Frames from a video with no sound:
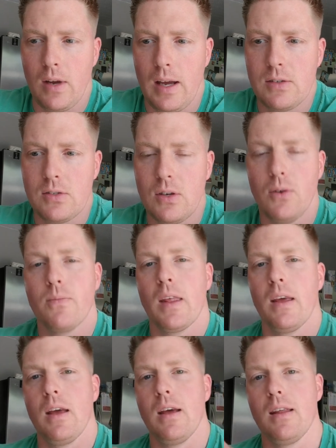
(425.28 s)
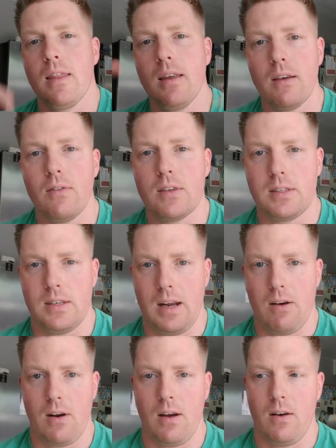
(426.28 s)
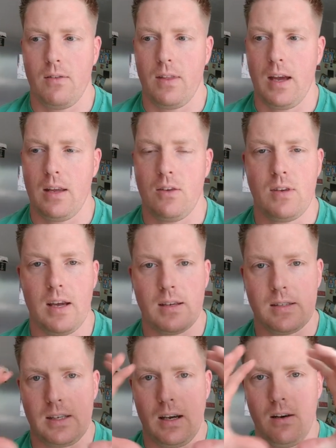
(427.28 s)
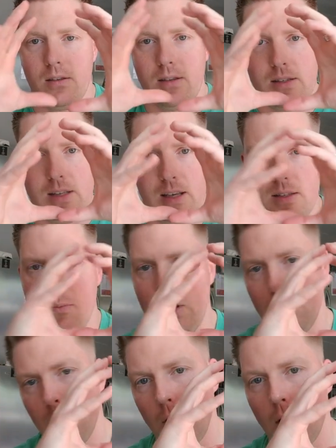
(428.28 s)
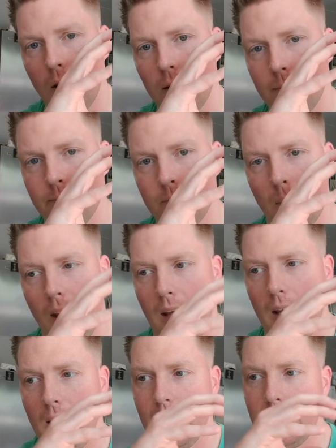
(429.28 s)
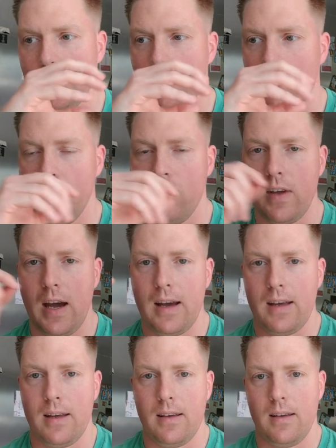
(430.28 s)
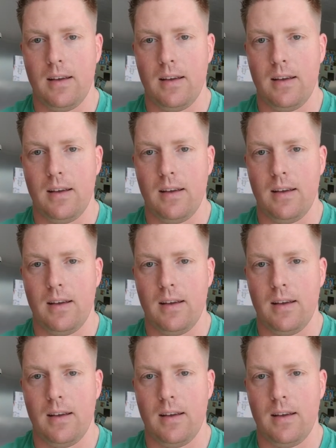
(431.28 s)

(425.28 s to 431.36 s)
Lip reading: Okay, so think of this scenario that you take a cell, let's say it's a big ball, and you've got